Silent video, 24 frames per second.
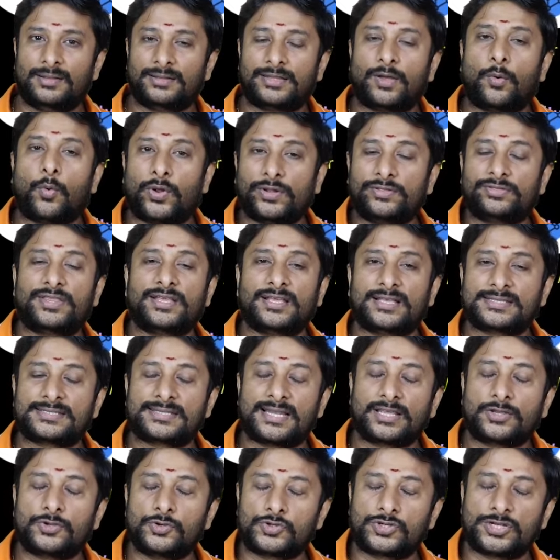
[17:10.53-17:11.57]
The one thing is
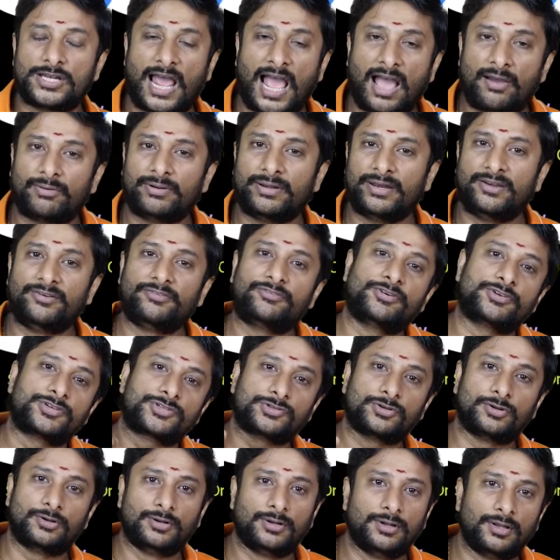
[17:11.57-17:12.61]
like you should have an interest
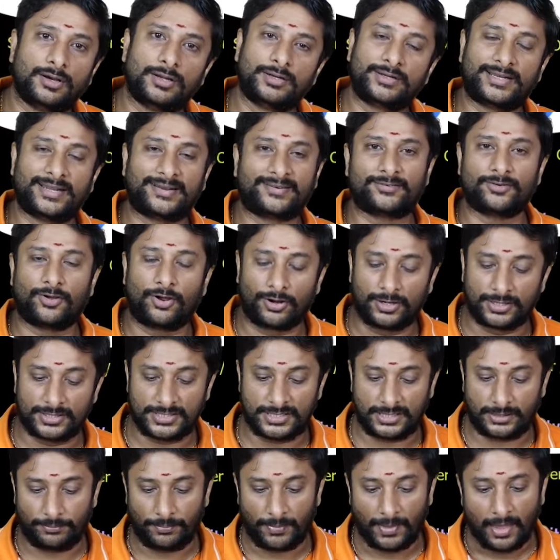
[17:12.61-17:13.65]
to learn
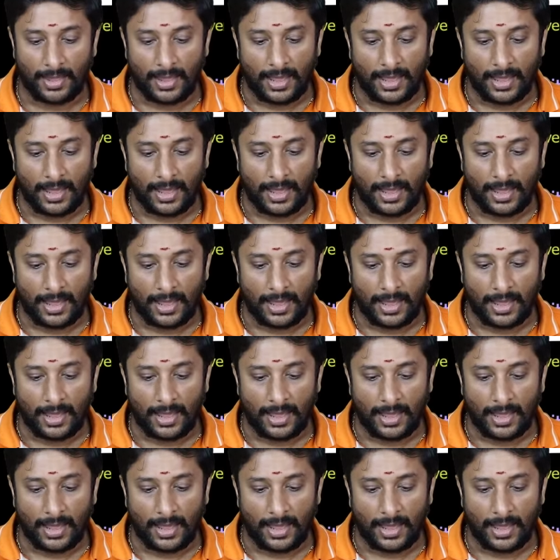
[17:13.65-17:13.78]
technology,